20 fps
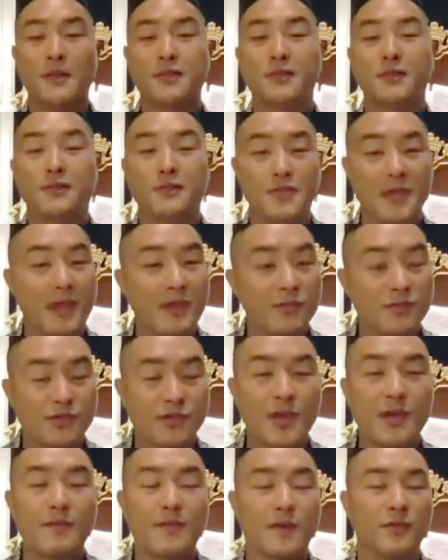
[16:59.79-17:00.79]
It's the
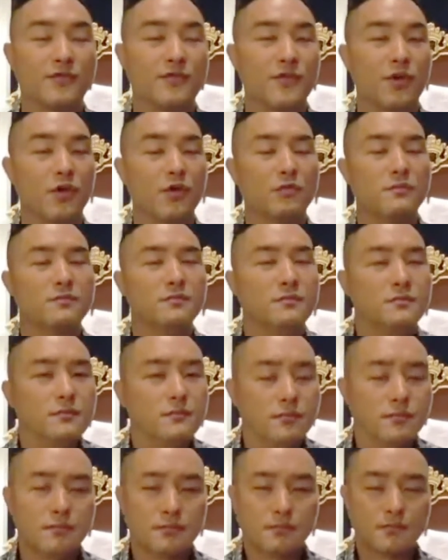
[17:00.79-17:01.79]
month of Thanksgiving.
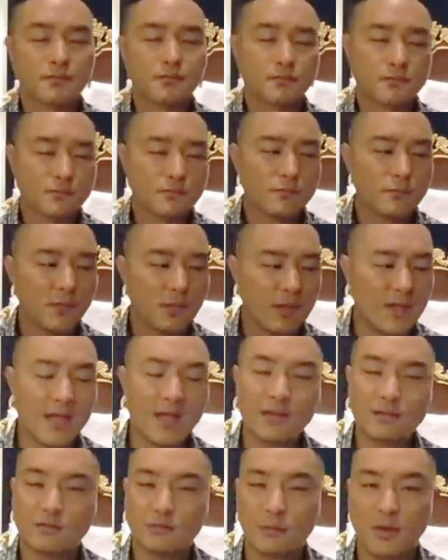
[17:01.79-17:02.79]
So
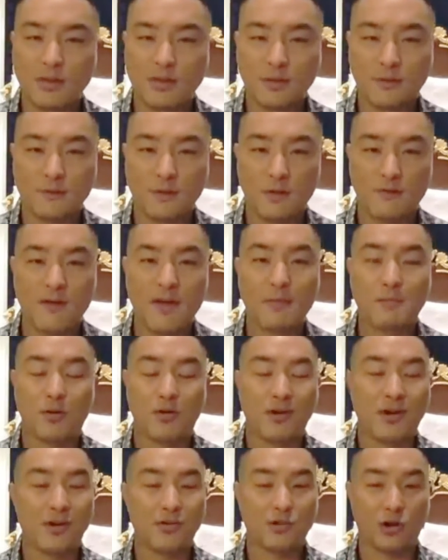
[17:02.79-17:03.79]
in this month
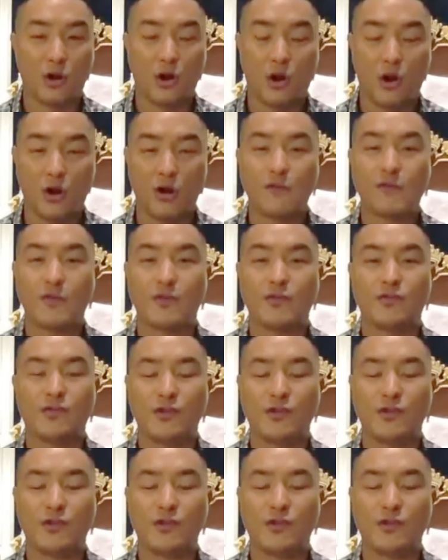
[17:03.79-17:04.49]
of November, there's